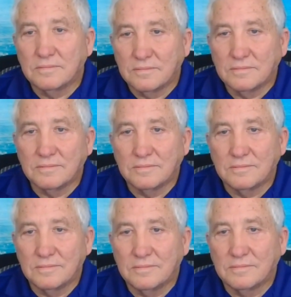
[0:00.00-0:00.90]

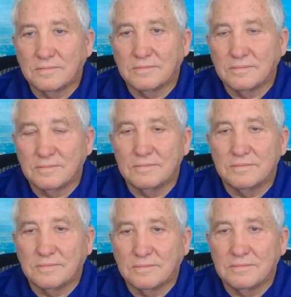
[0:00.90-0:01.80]

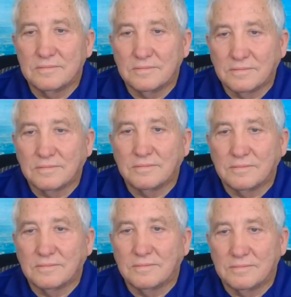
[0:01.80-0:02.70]

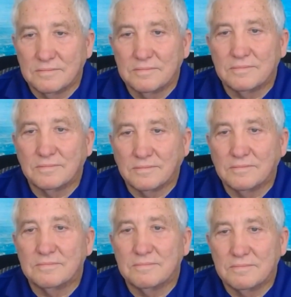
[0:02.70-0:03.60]

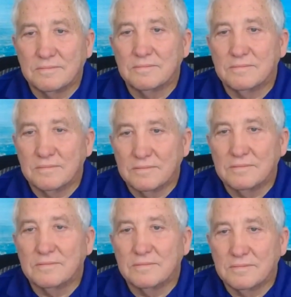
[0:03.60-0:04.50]

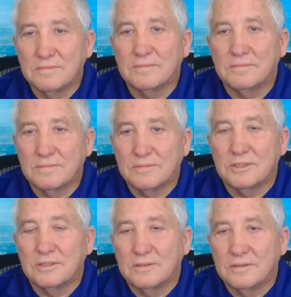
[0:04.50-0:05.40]

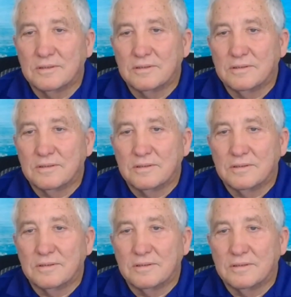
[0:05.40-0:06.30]

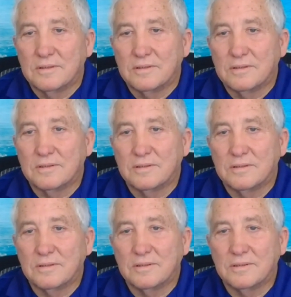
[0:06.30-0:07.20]

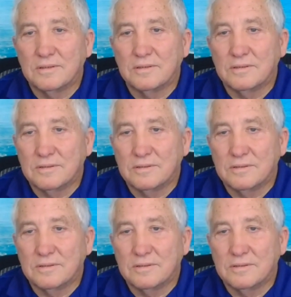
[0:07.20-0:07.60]
[no speech]